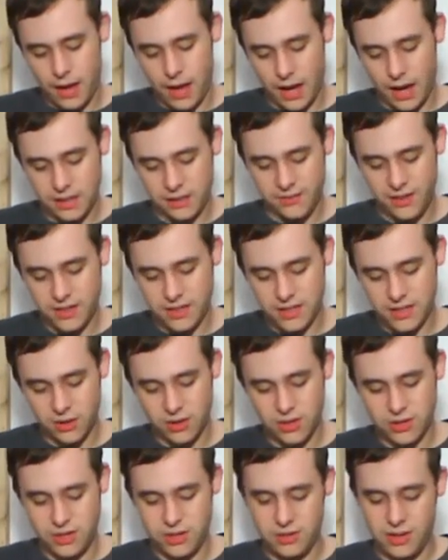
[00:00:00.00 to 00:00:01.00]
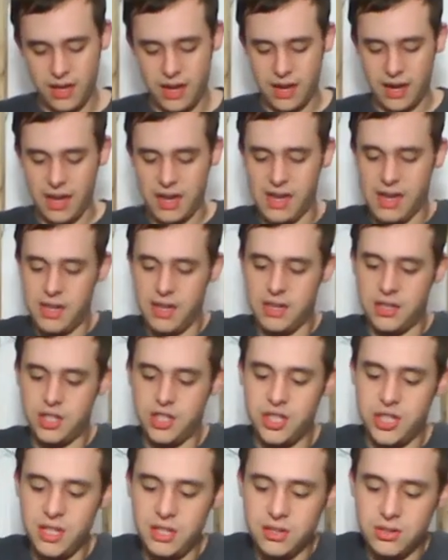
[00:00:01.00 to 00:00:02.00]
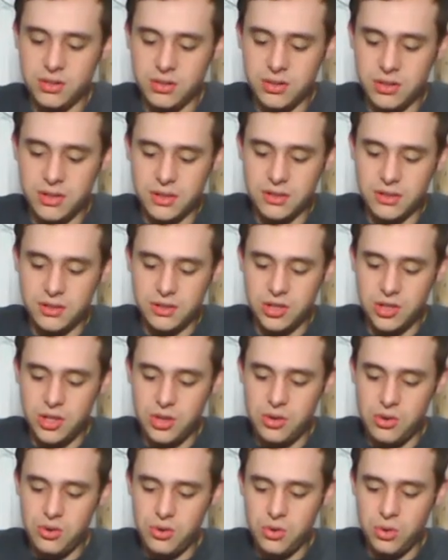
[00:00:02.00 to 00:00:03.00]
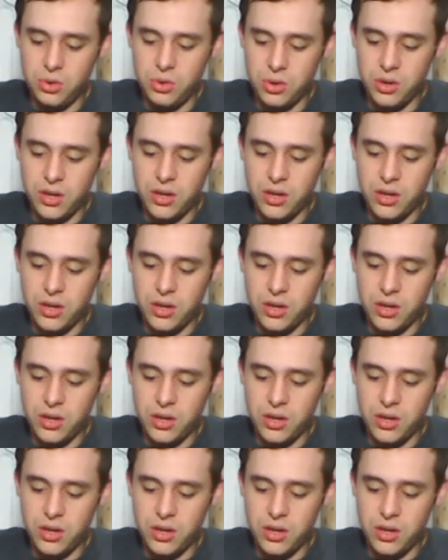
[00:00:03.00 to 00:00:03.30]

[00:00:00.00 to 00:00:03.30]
defense tokens, you get a shield, 2.